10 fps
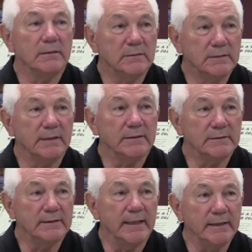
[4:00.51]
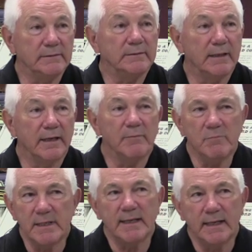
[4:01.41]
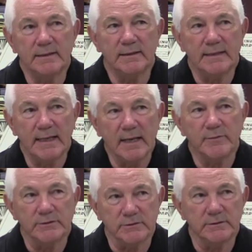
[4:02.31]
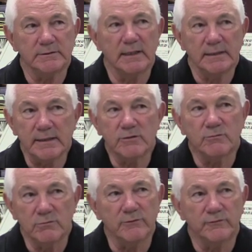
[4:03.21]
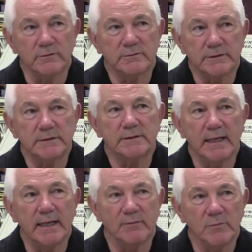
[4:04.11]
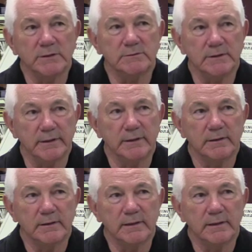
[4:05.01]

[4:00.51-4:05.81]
set the stage to kind of mitigate the damages, at least through the first 6 to 8 months here,